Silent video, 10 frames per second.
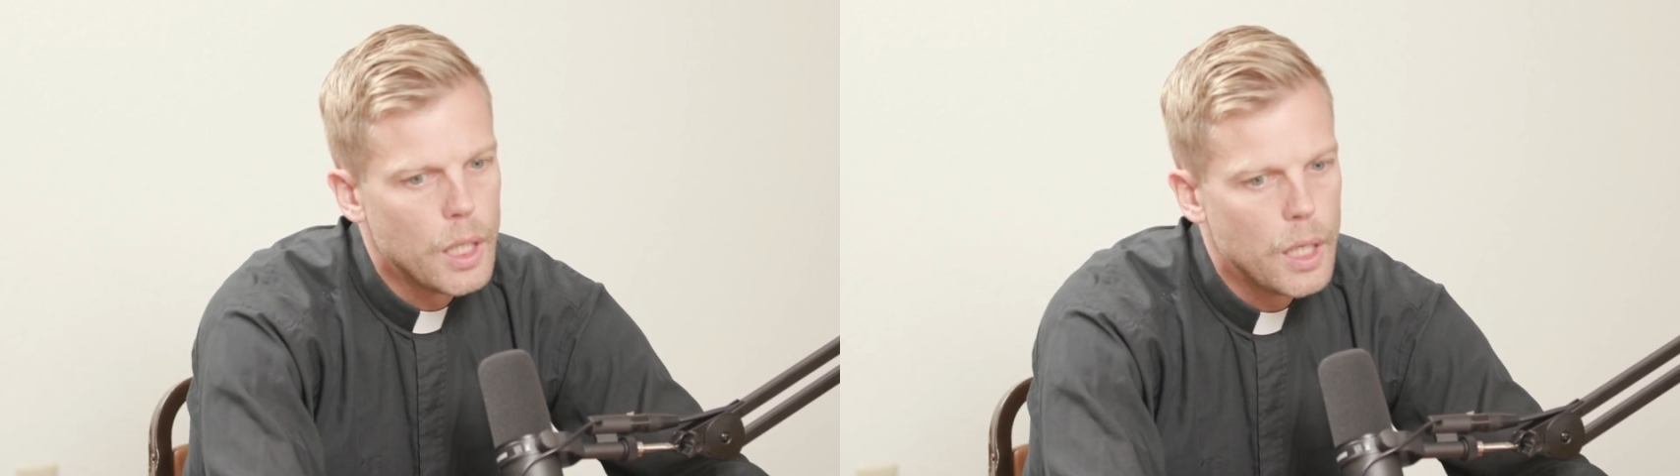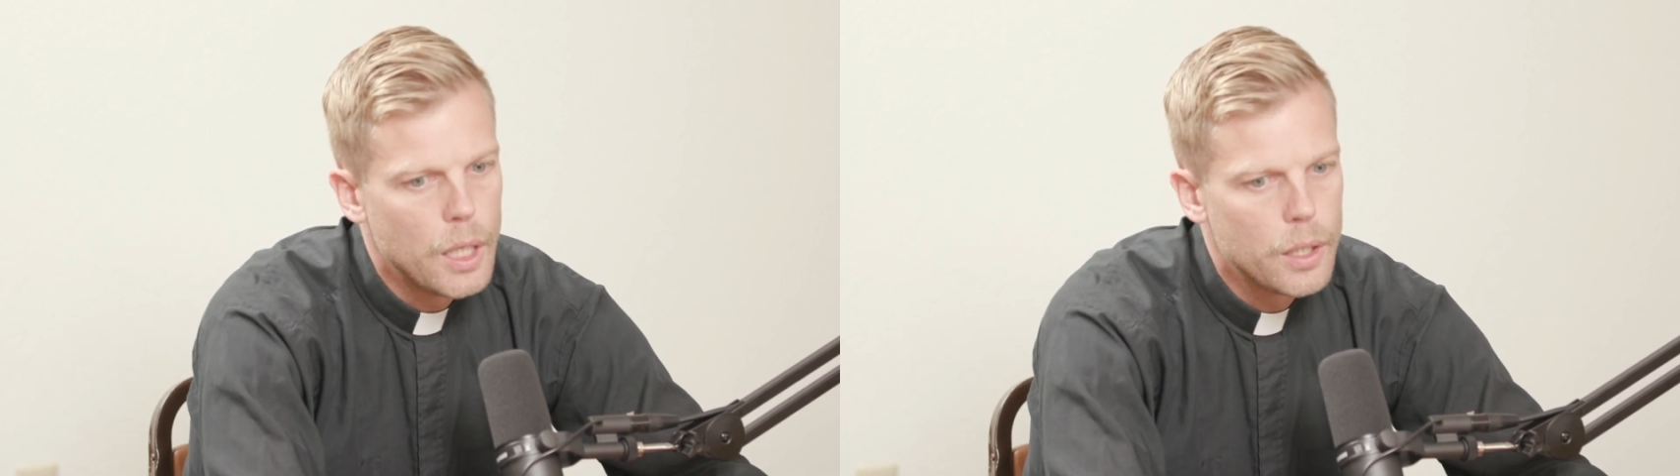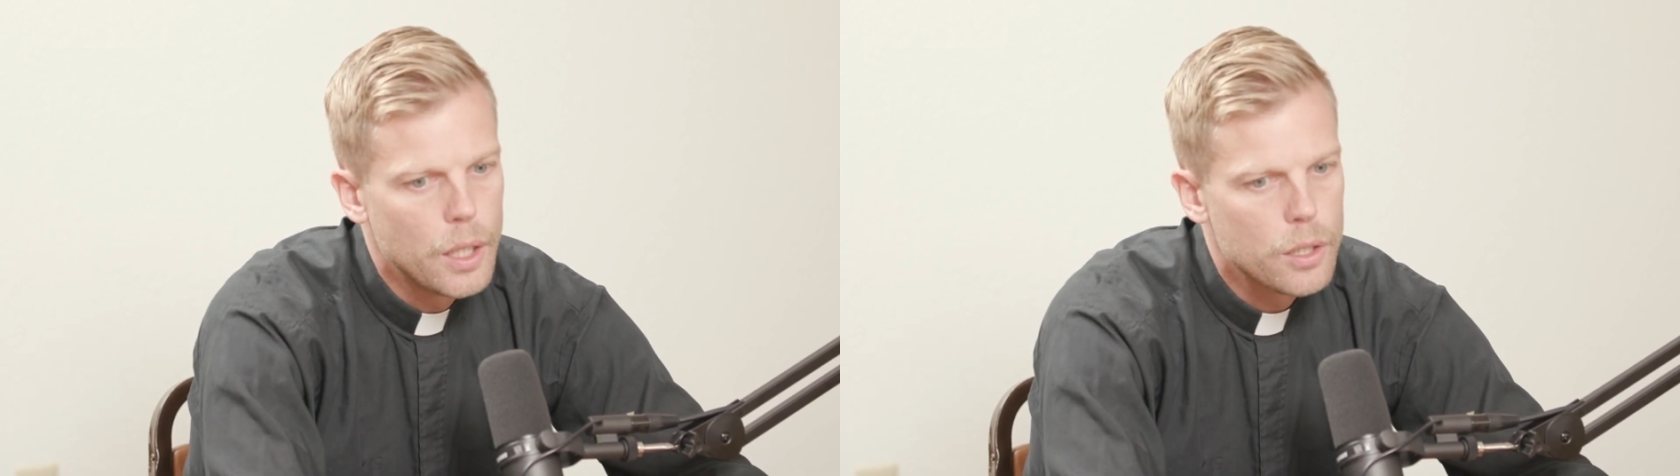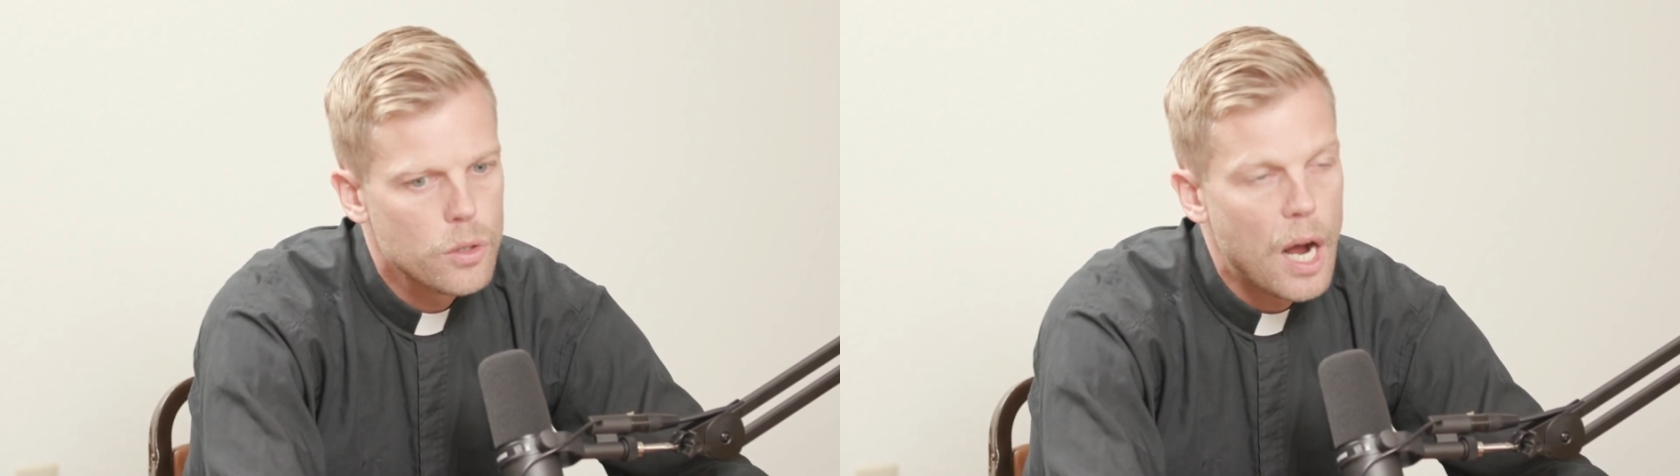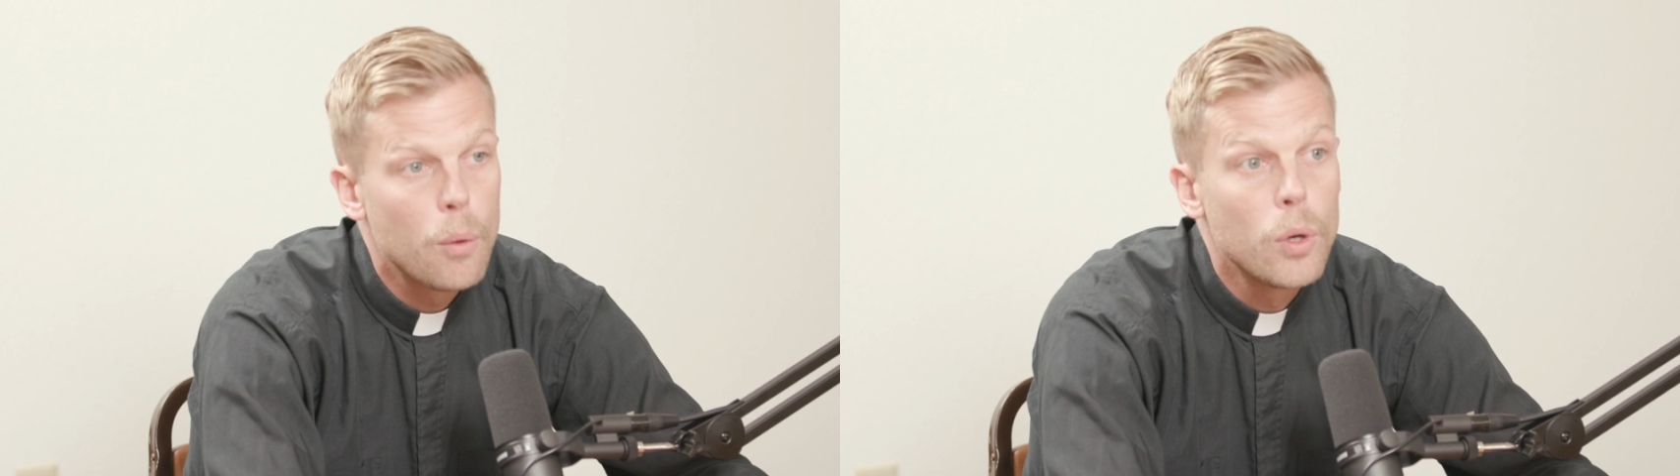And
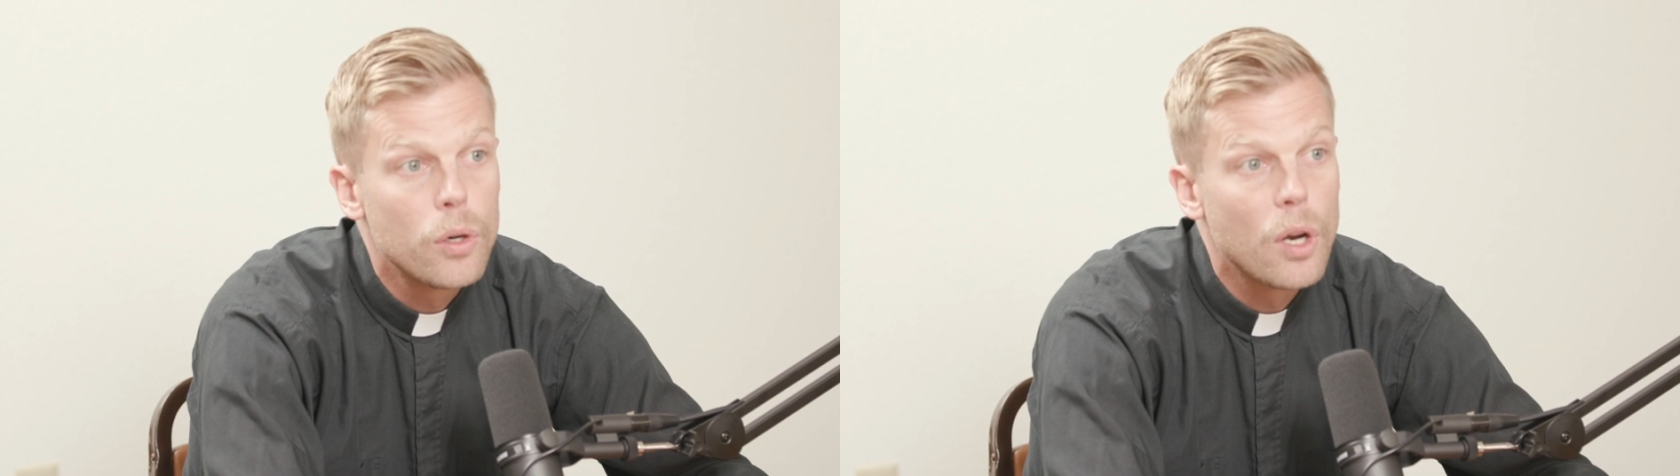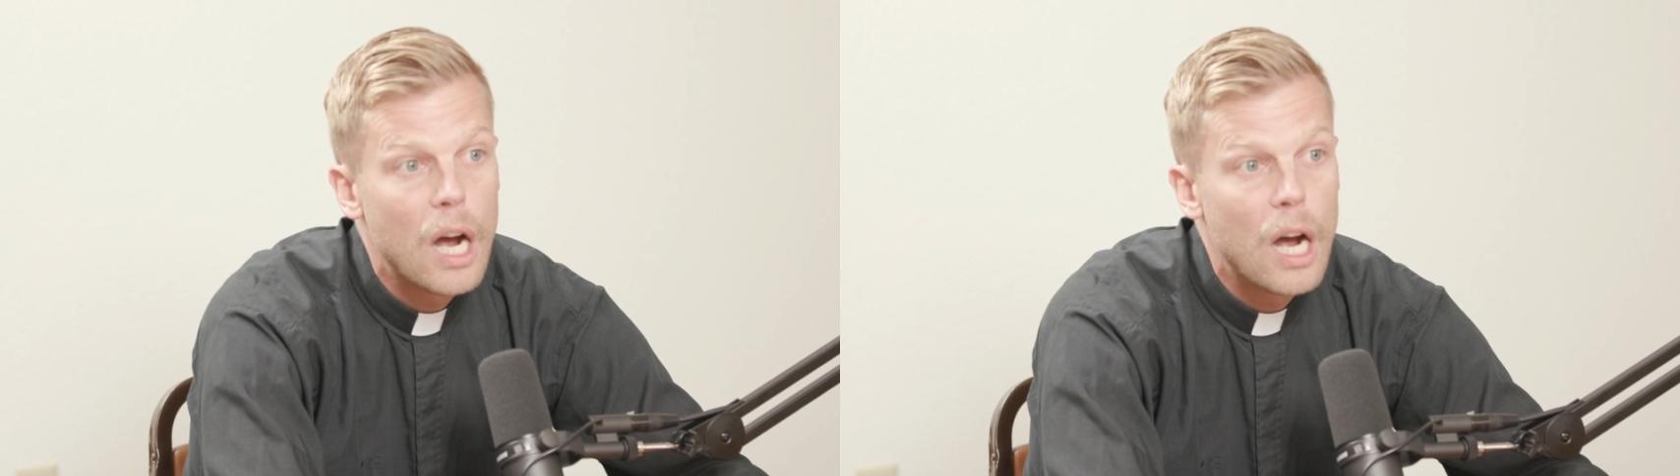so I would